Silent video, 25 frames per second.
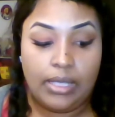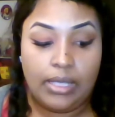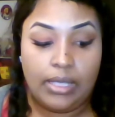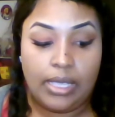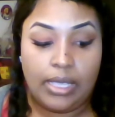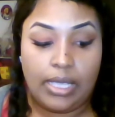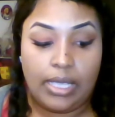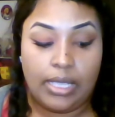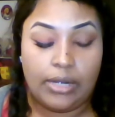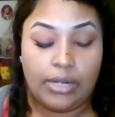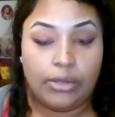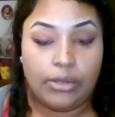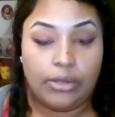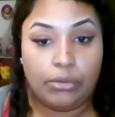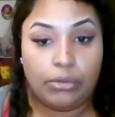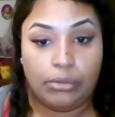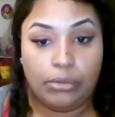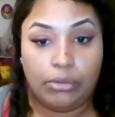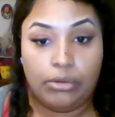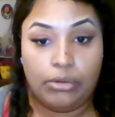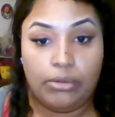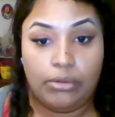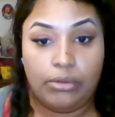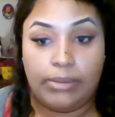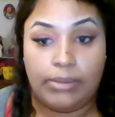in a
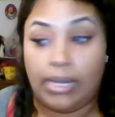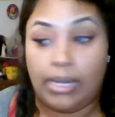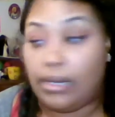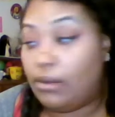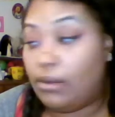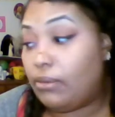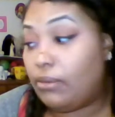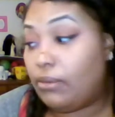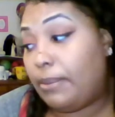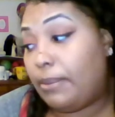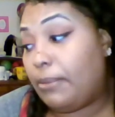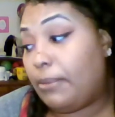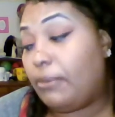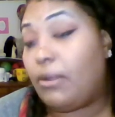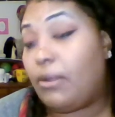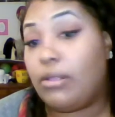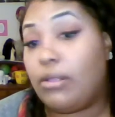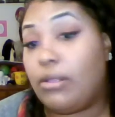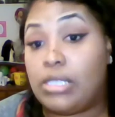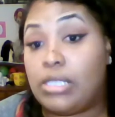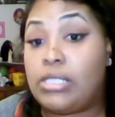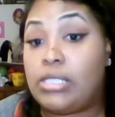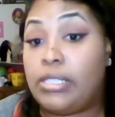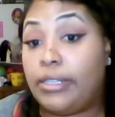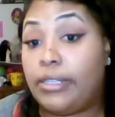group. Now don't get me
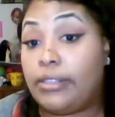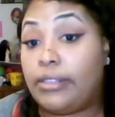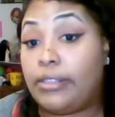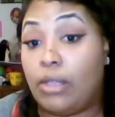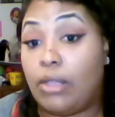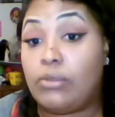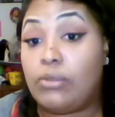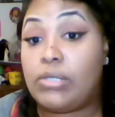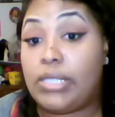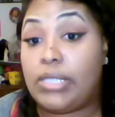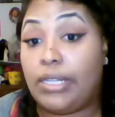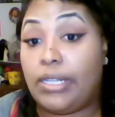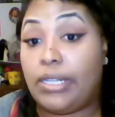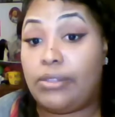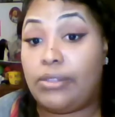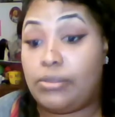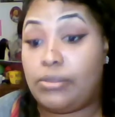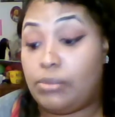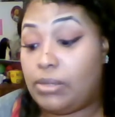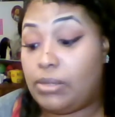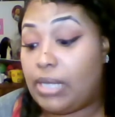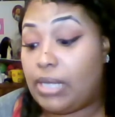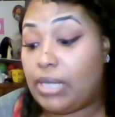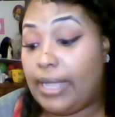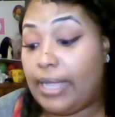wrong, the st those stickers
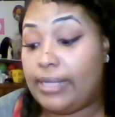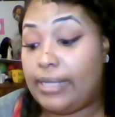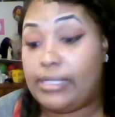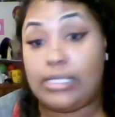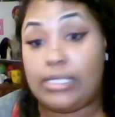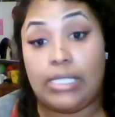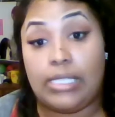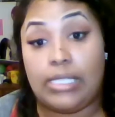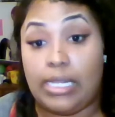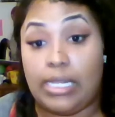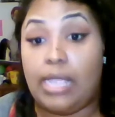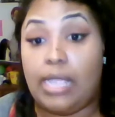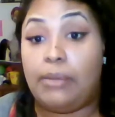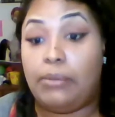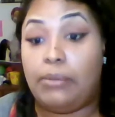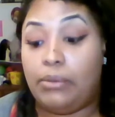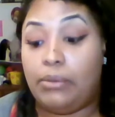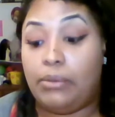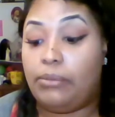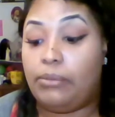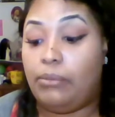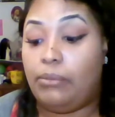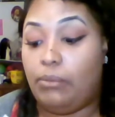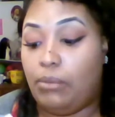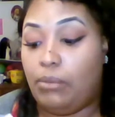were nice and they
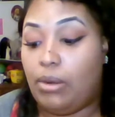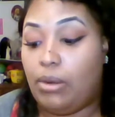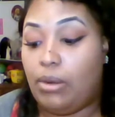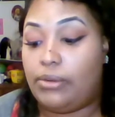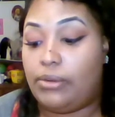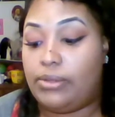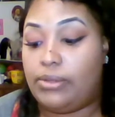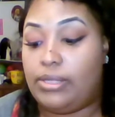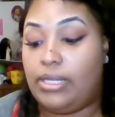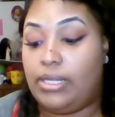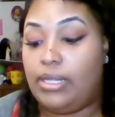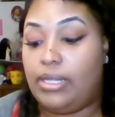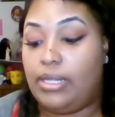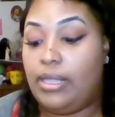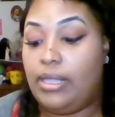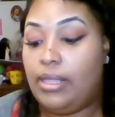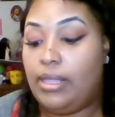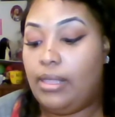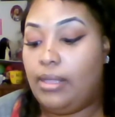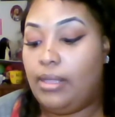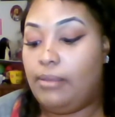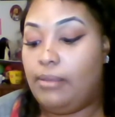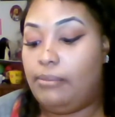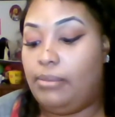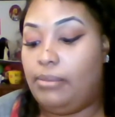were worth it.
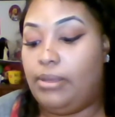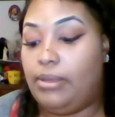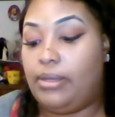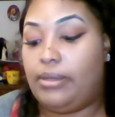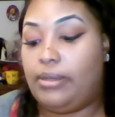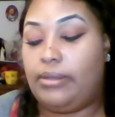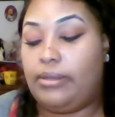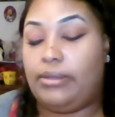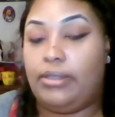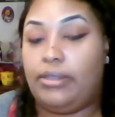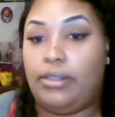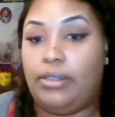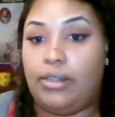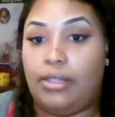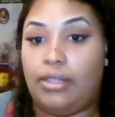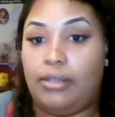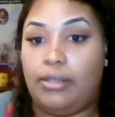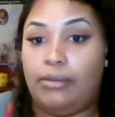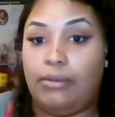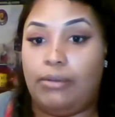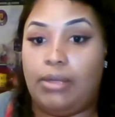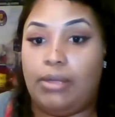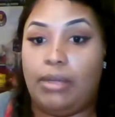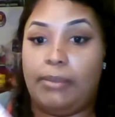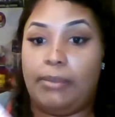But, you
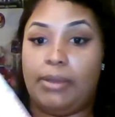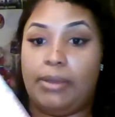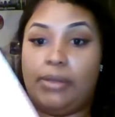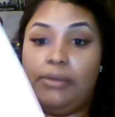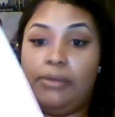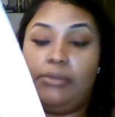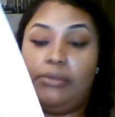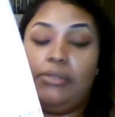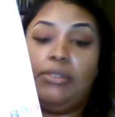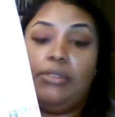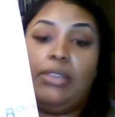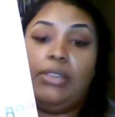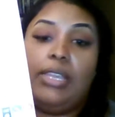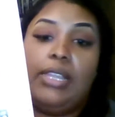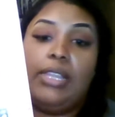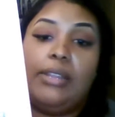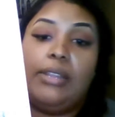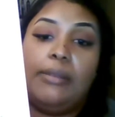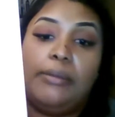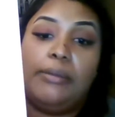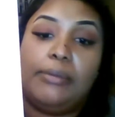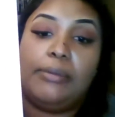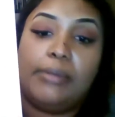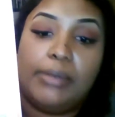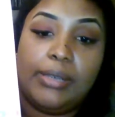know, come on. You get
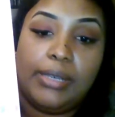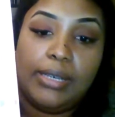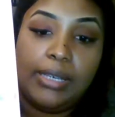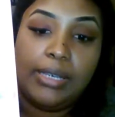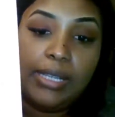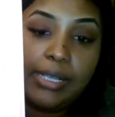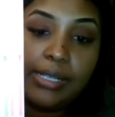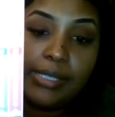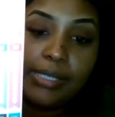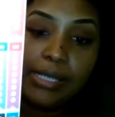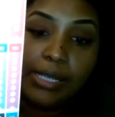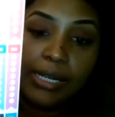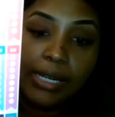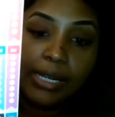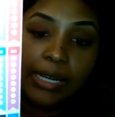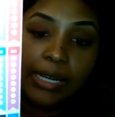a, it's in a